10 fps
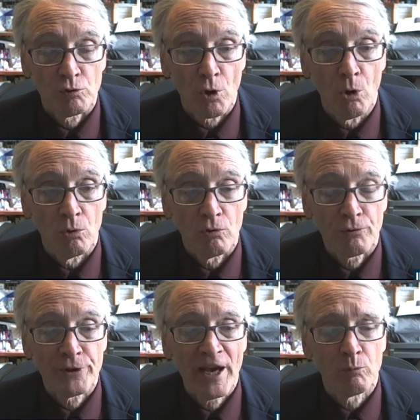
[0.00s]
So
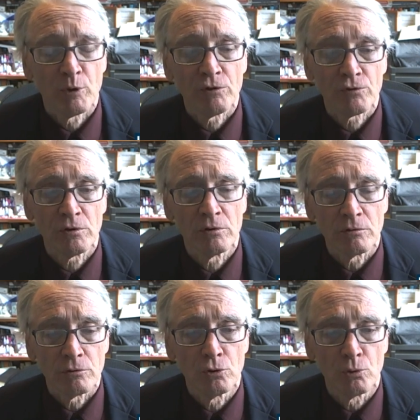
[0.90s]
for that
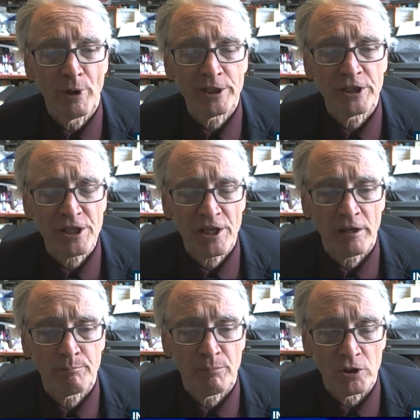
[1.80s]
reason, you really
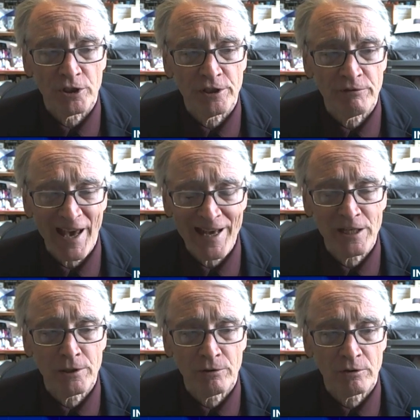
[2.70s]
can't believe
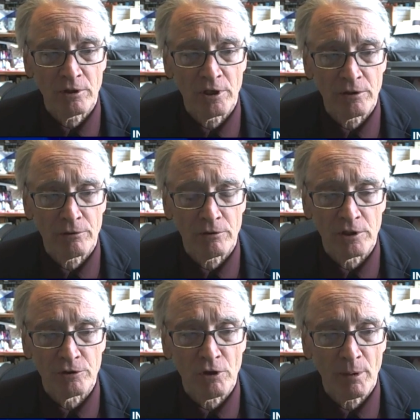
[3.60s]
anything
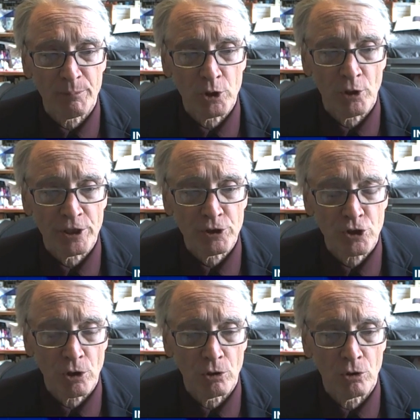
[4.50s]
the
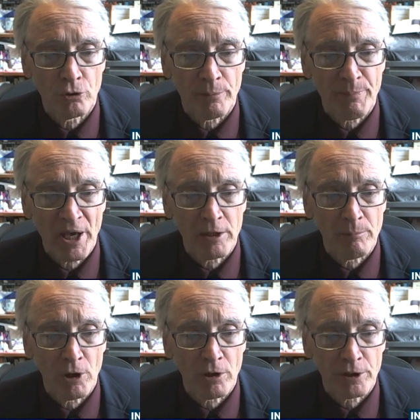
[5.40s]
WHO, the Pan
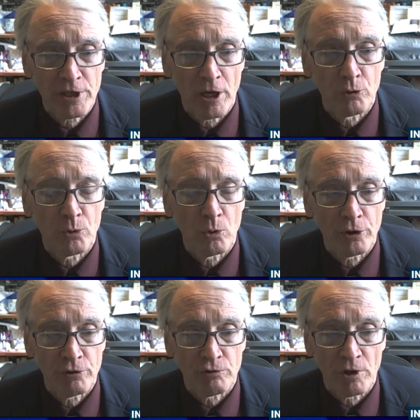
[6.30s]
American Health
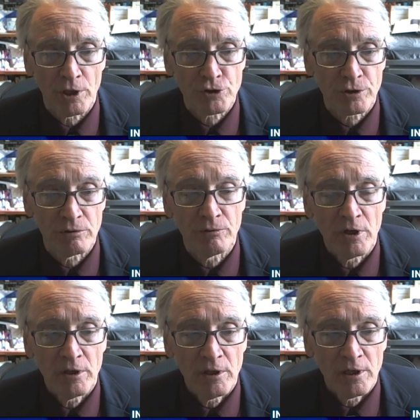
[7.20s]
Organization,
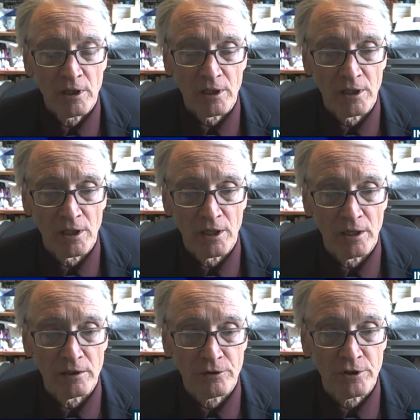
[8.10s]

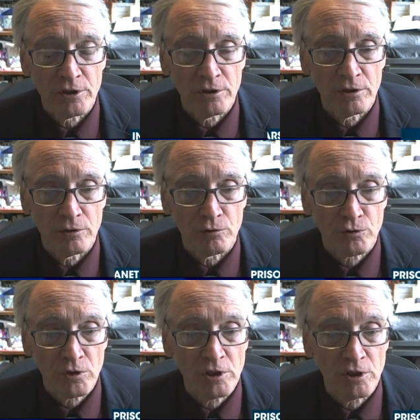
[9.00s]
the
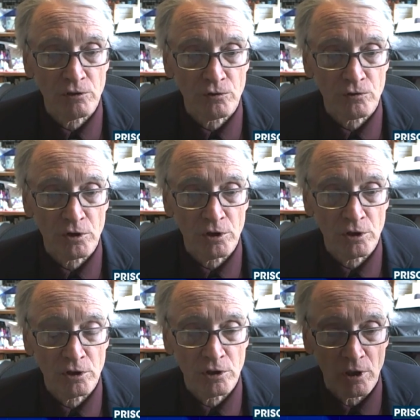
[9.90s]

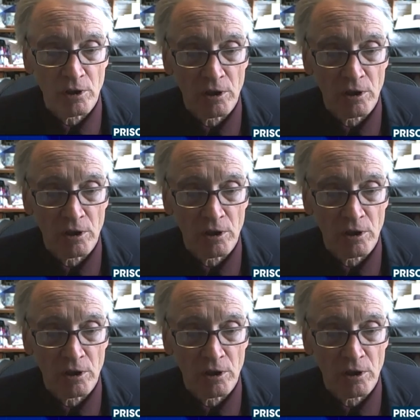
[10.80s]
CDC